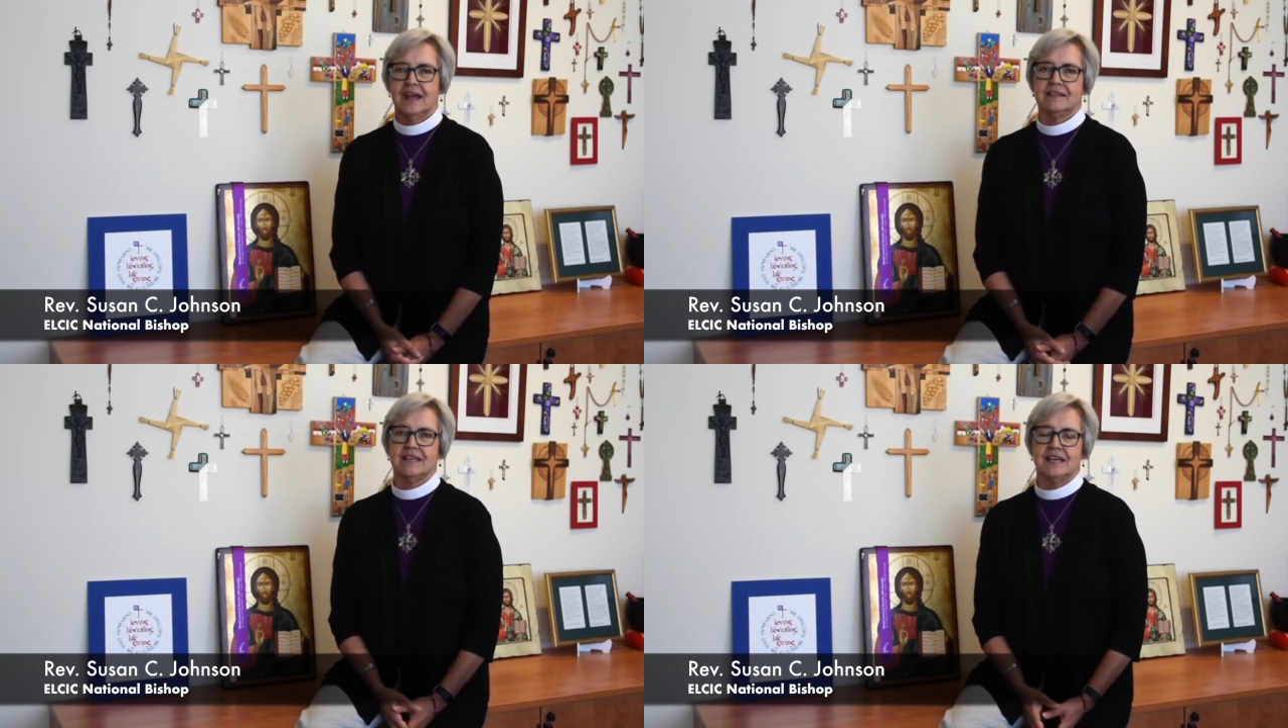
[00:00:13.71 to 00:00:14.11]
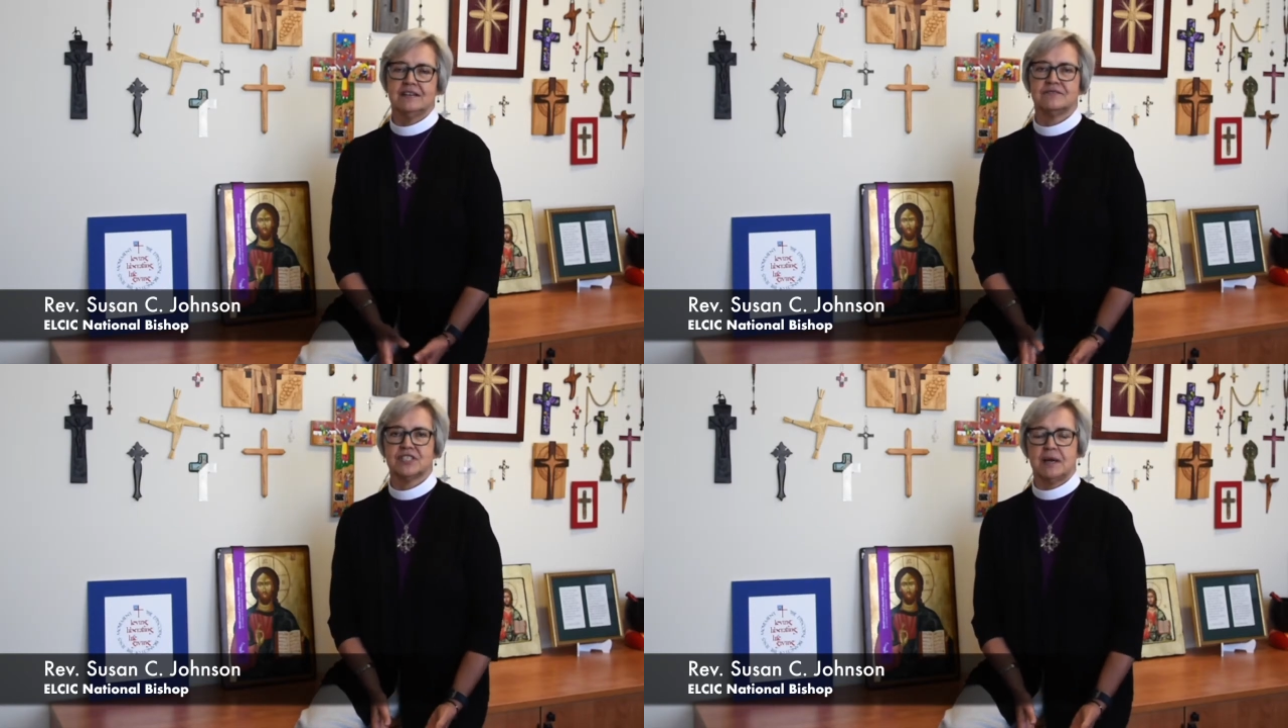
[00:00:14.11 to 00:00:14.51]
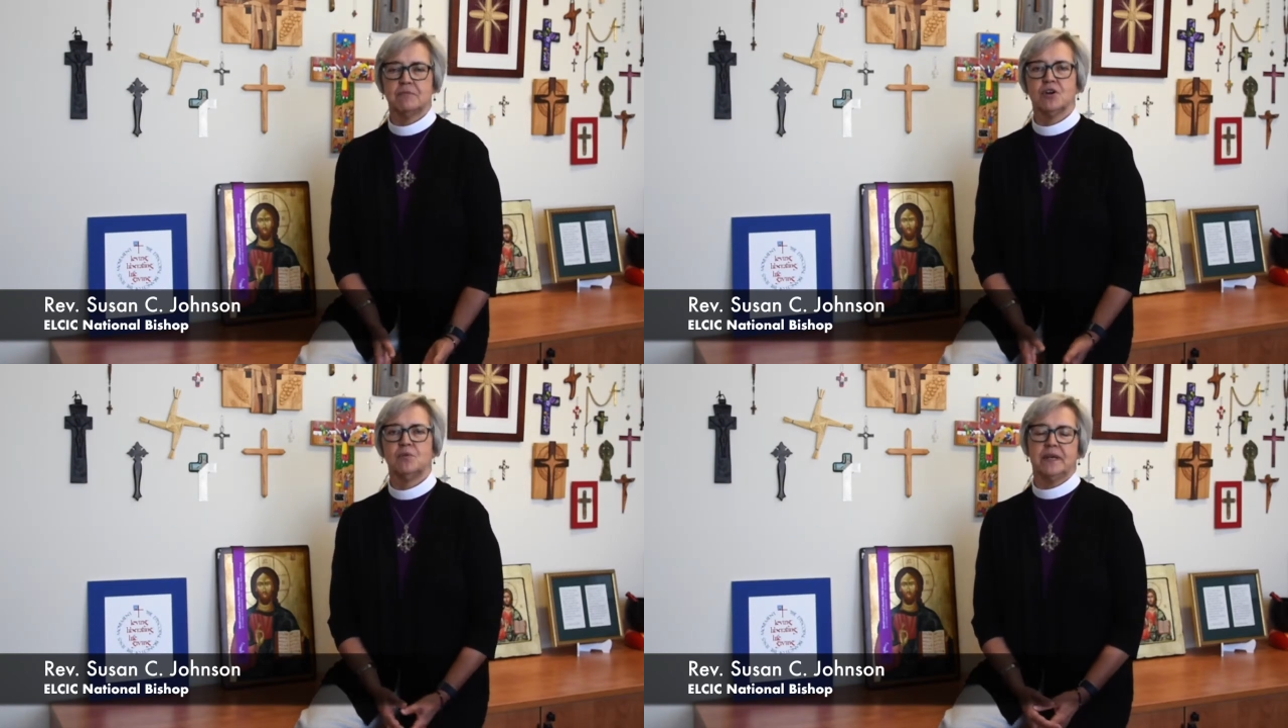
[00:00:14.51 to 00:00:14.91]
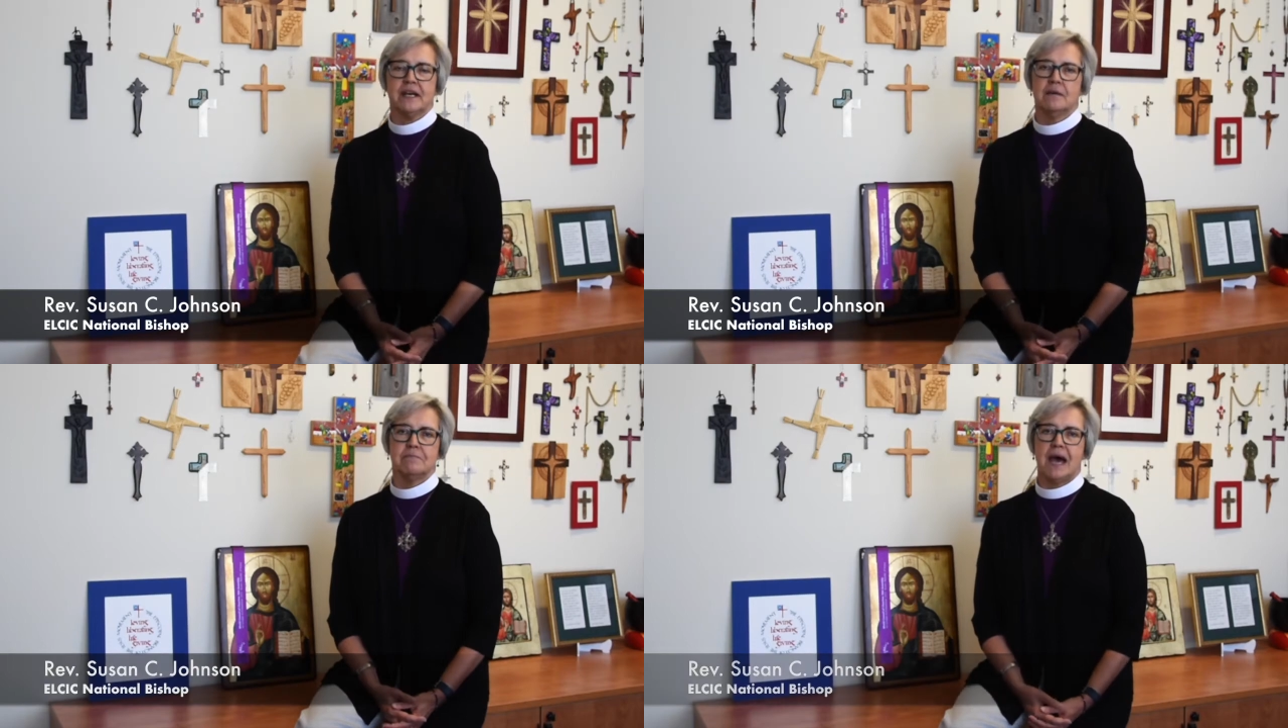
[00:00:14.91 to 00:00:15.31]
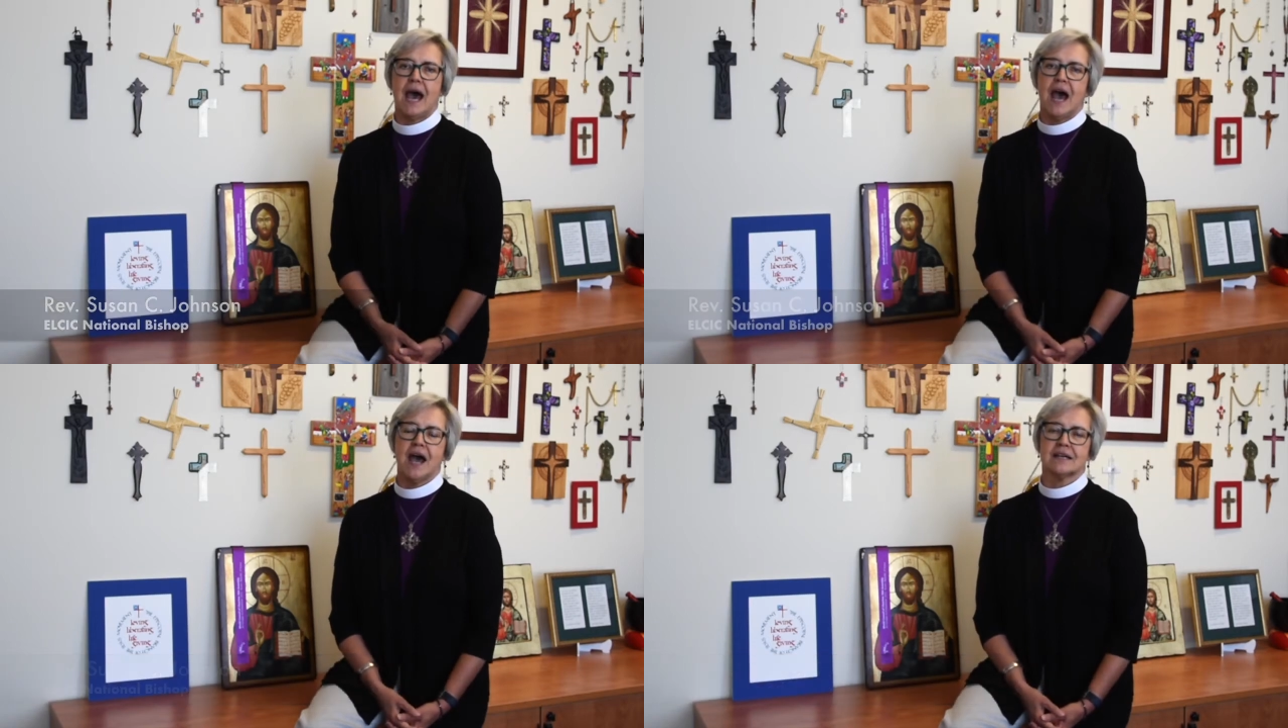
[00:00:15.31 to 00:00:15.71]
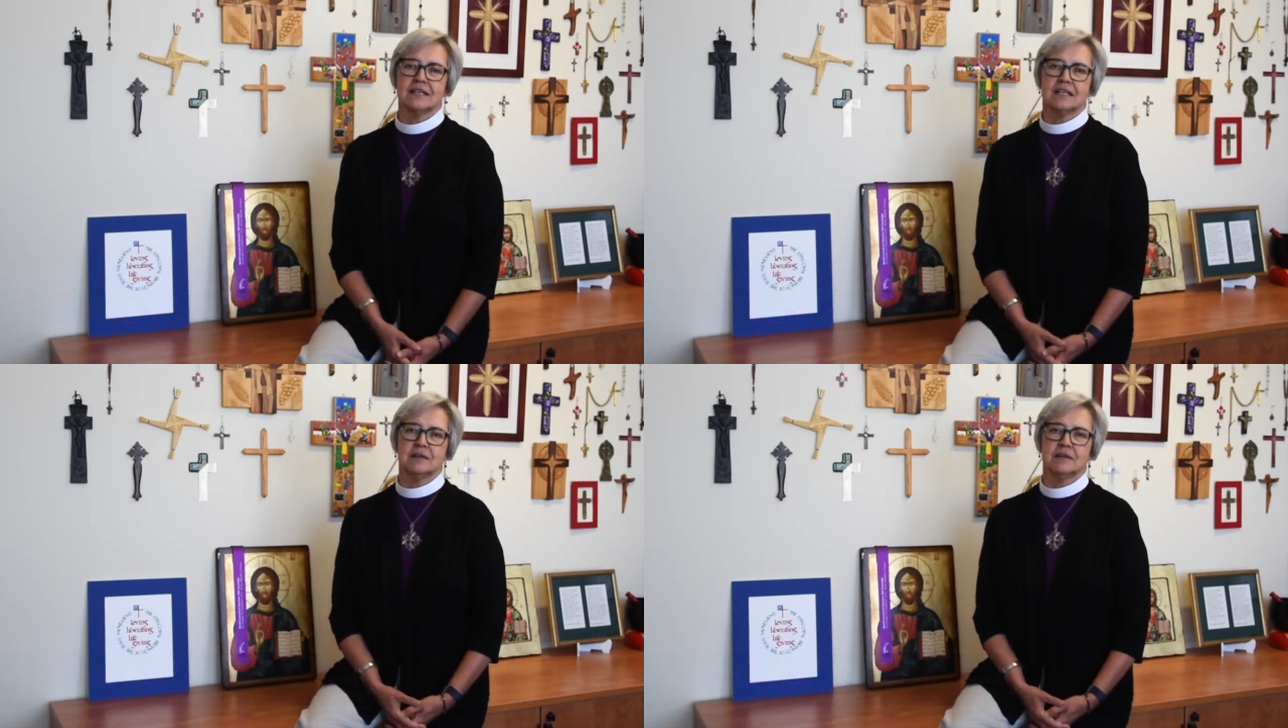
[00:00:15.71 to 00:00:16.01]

At the end of summer, we come back and